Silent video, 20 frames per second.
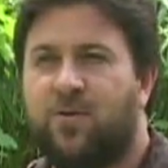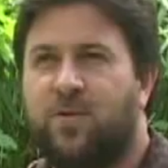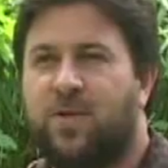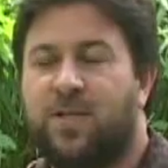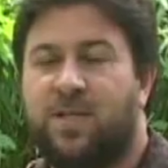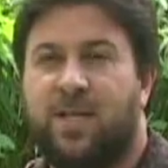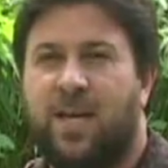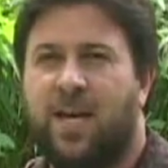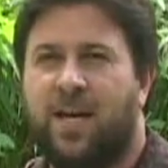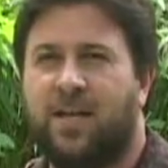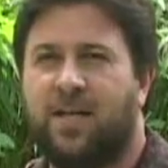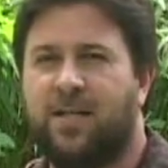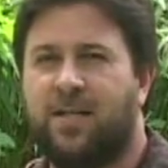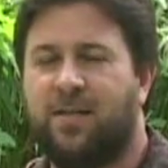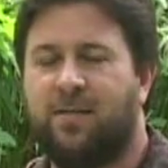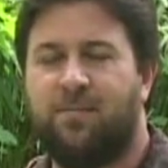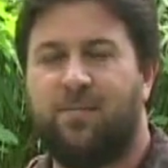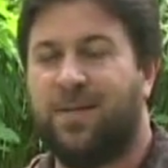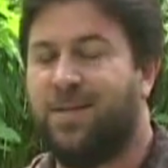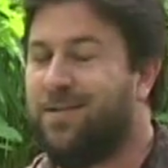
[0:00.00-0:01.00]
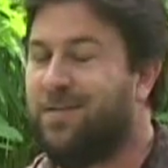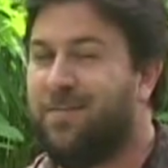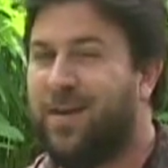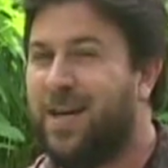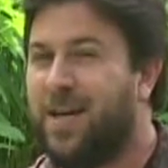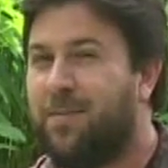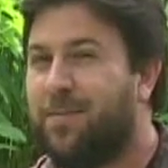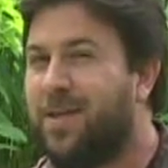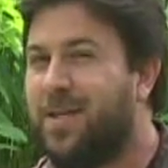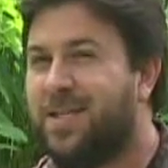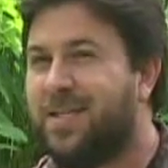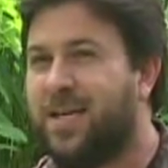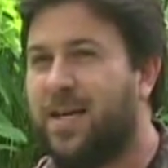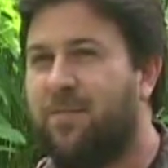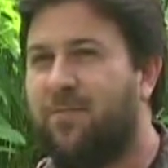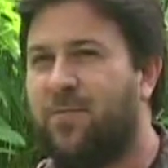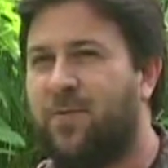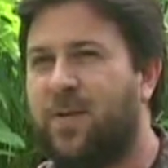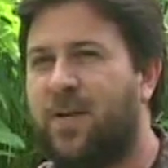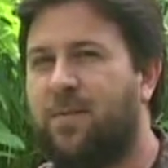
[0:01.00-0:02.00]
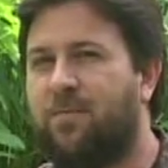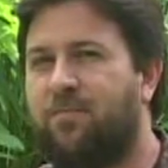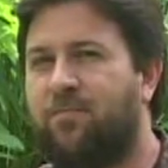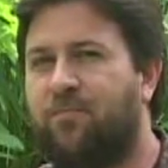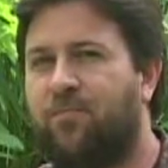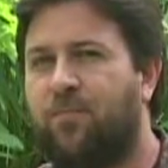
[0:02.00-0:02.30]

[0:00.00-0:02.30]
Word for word: distinct, but it may not be the same for them.